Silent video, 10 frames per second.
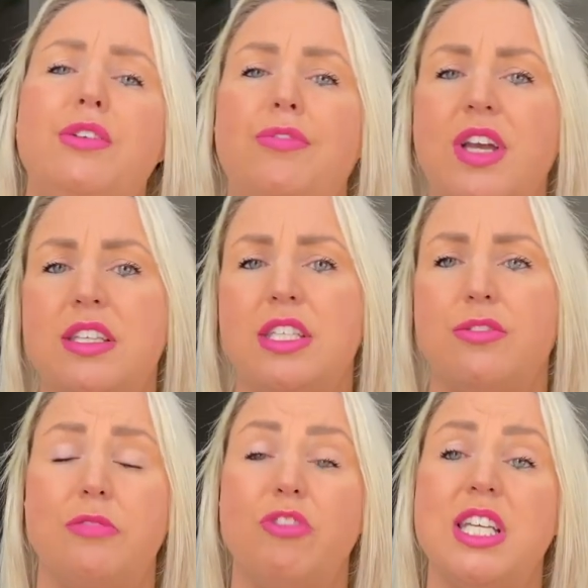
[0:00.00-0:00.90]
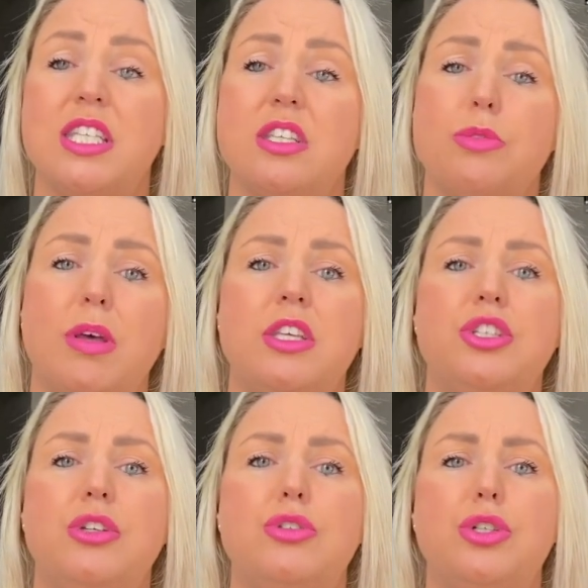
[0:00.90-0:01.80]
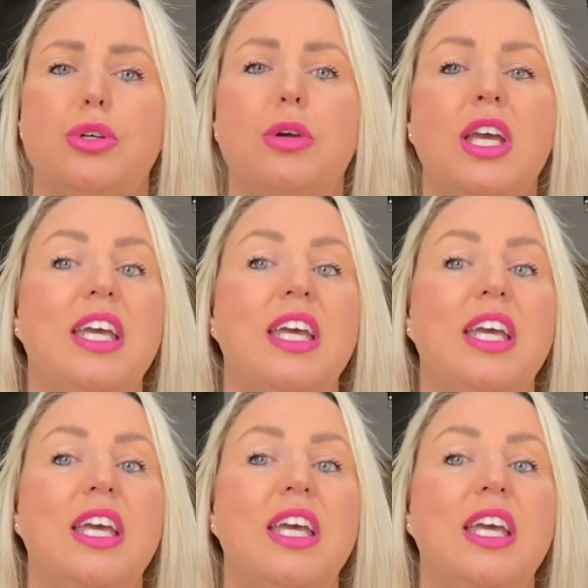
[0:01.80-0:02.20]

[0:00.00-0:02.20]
defensive reasons, whether due to